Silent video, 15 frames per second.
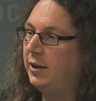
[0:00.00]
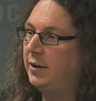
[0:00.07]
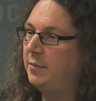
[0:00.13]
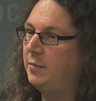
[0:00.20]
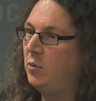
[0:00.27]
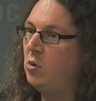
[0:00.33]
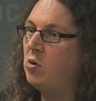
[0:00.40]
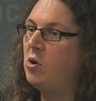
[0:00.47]

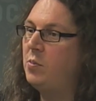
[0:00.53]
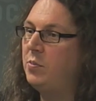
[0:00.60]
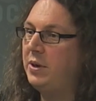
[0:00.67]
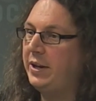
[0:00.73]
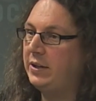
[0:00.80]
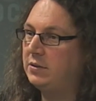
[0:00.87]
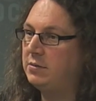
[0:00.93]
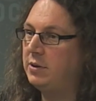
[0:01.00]
more
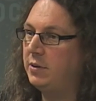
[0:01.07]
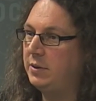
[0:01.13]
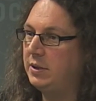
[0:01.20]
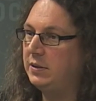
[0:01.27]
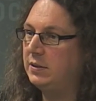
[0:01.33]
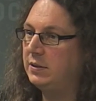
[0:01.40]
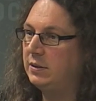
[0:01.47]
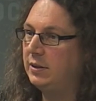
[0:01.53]
complex
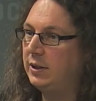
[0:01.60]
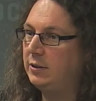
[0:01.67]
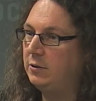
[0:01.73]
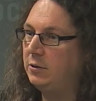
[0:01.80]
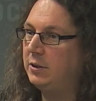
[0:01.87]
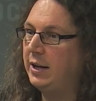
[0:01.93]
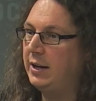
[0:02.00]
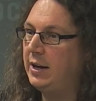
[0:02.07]
queries. Like
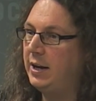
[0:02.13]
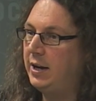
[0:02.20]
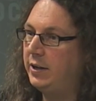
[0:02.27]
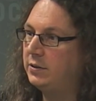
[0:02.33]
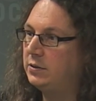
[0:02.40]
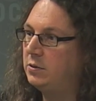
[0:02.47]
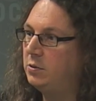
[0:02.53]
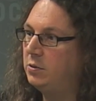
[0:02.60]
you can
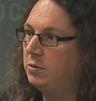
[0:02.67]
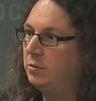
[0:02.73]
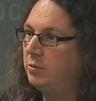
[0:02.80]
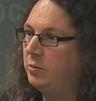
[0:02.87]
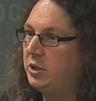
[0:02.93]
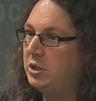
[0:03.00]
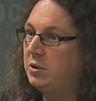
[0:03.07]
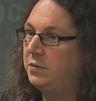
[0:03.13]
ask
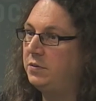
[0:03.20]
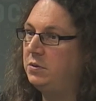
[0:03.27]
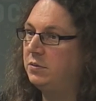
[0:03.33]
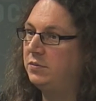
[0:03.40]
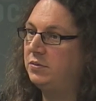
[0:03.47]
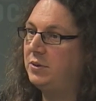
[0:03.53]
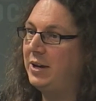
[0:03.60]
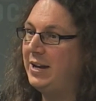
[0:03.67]
which of your
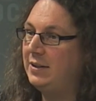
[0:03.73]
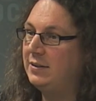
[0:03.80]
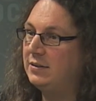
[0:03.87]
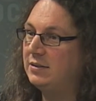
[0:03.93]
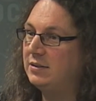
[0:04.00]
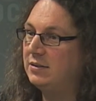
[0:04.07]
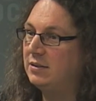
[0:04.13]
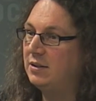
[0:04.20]

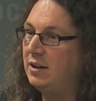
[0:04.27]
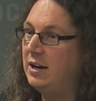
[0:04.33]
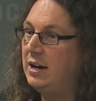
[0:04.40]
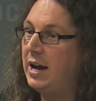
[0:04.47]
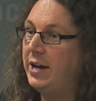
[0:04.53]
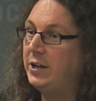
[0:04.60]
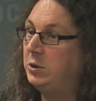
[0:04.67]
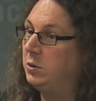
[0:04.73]
friends
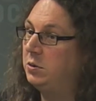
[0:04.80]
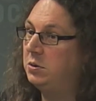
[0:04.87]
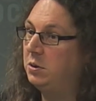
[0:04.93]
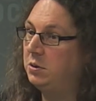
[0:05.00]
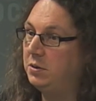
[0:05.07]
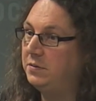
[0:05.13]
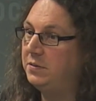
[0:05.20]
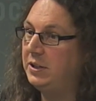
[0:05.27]
like a
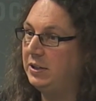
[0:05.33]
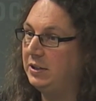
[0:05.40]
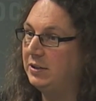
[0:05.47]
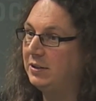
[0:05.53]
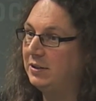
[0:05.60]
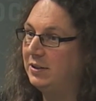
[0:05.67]
certain thing,